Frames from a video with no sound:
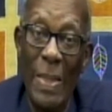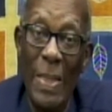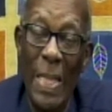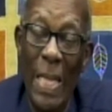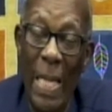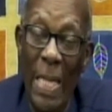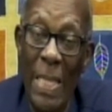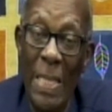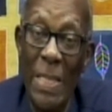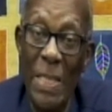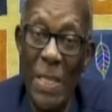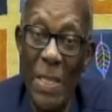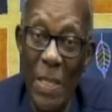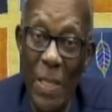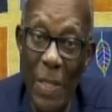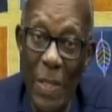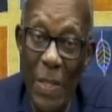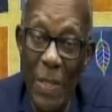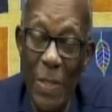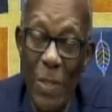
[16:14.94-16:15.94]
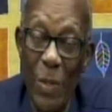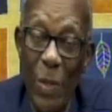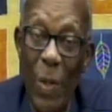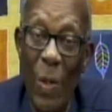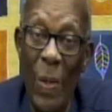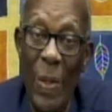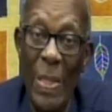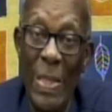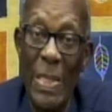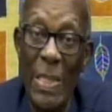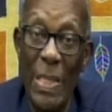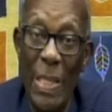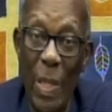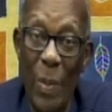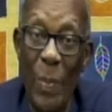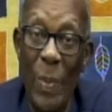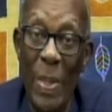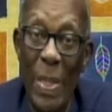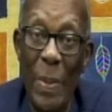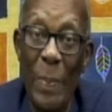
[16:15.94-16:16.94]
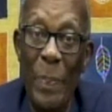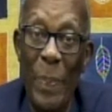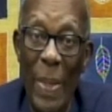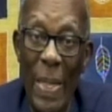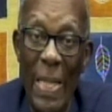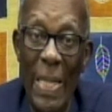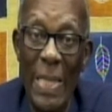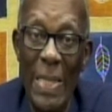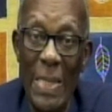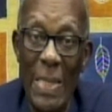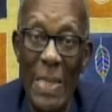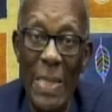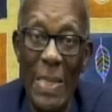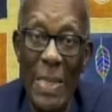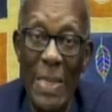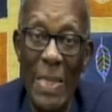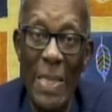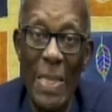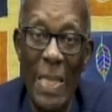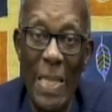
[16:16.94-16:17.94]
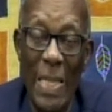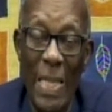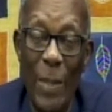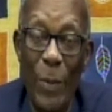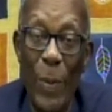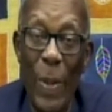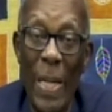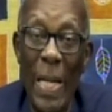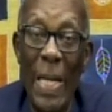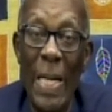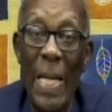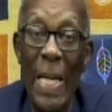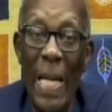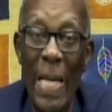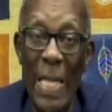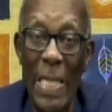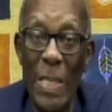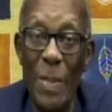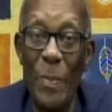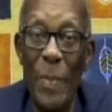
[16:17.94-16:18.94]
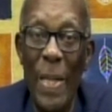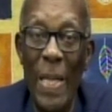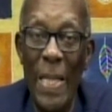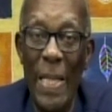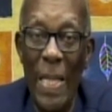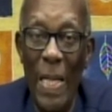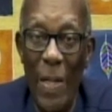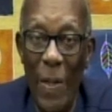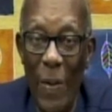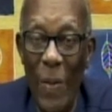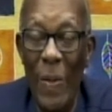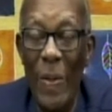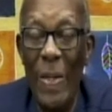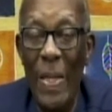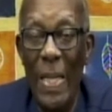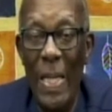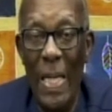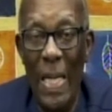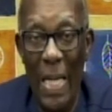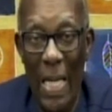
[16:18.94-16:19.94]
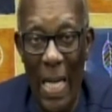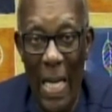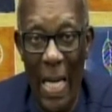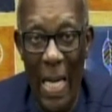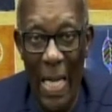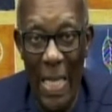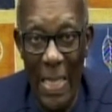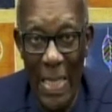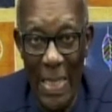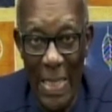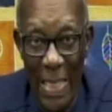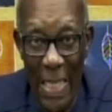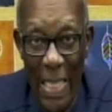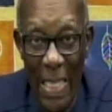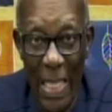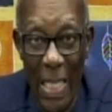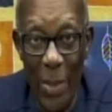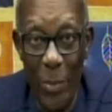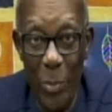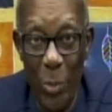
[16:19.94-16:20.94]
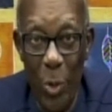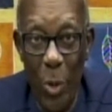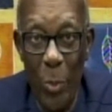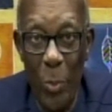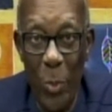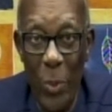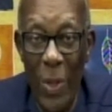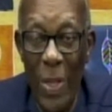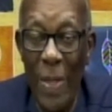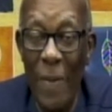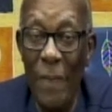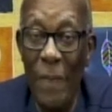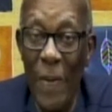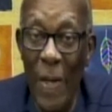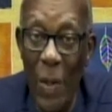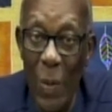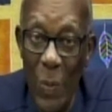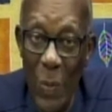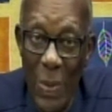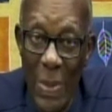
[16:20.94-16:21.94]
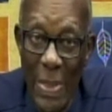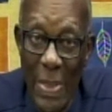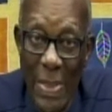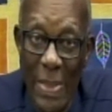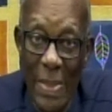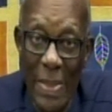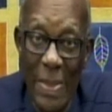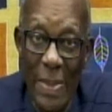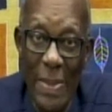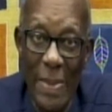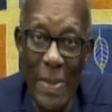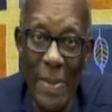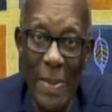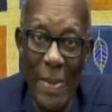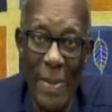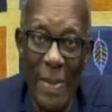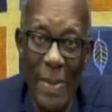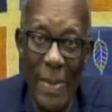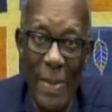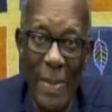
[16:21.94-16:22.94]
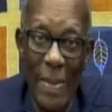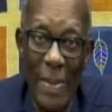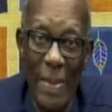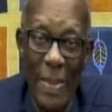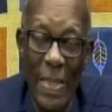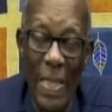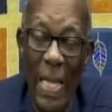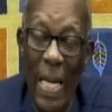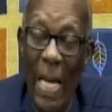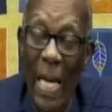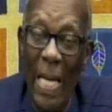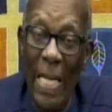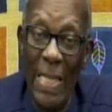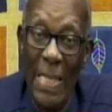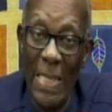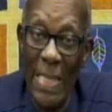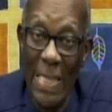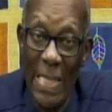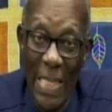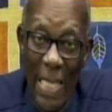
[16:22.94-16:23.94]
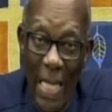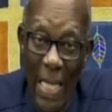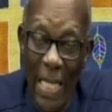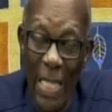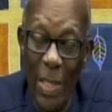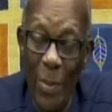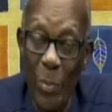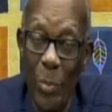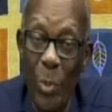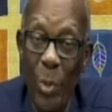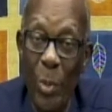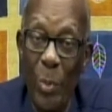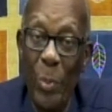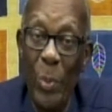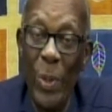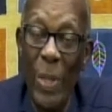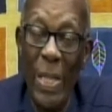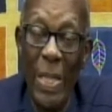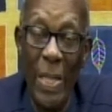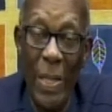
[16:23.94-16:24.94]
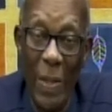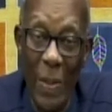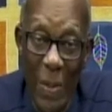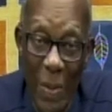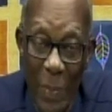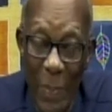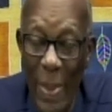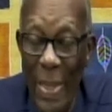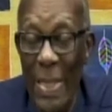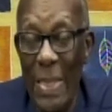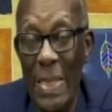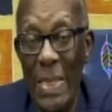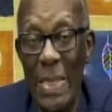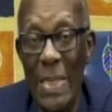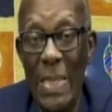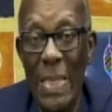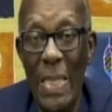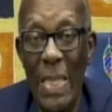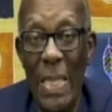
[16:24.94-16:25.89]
in church or in some other place they recognized by the law and take appropriate vows and sign appropriate documents,